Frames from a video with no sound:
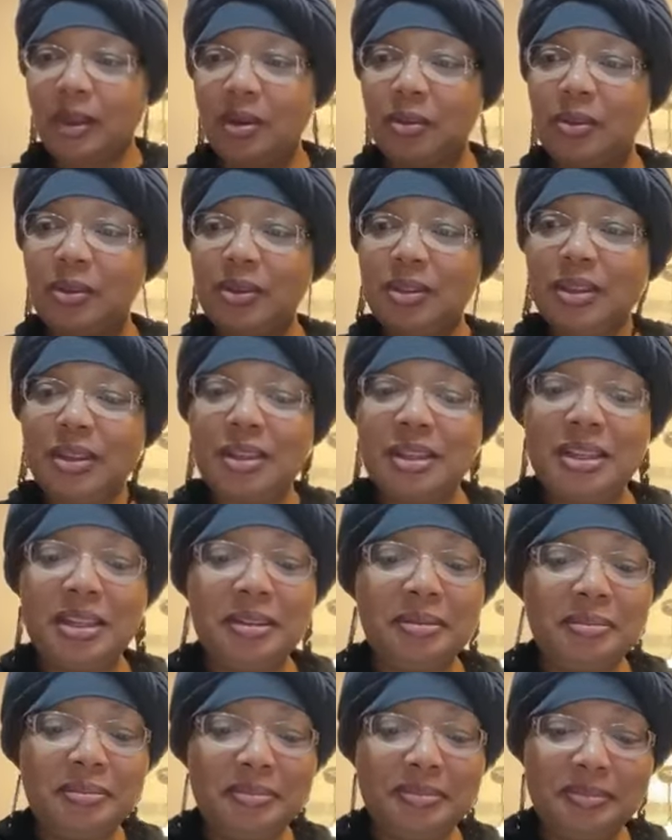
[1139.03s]
That was good.
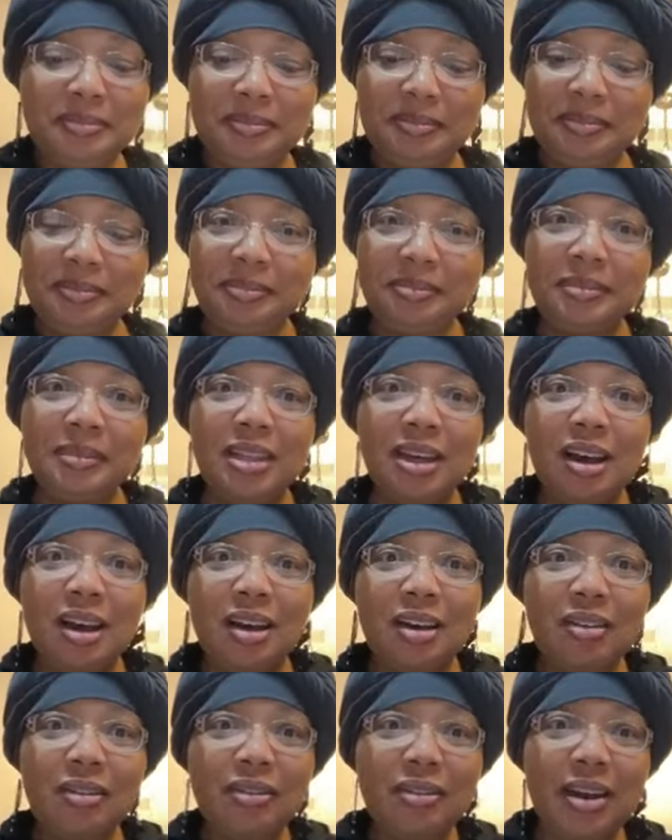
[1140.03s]

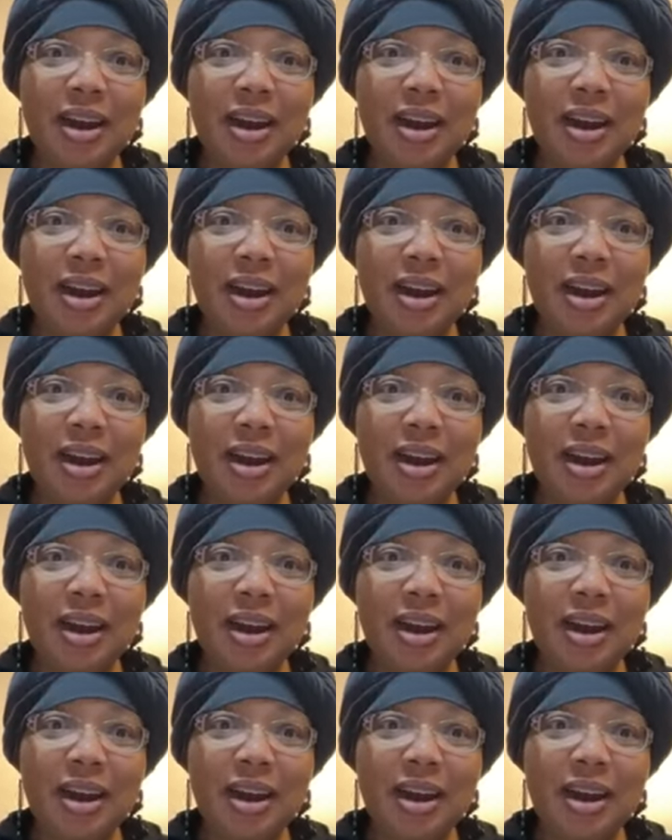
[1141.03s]
All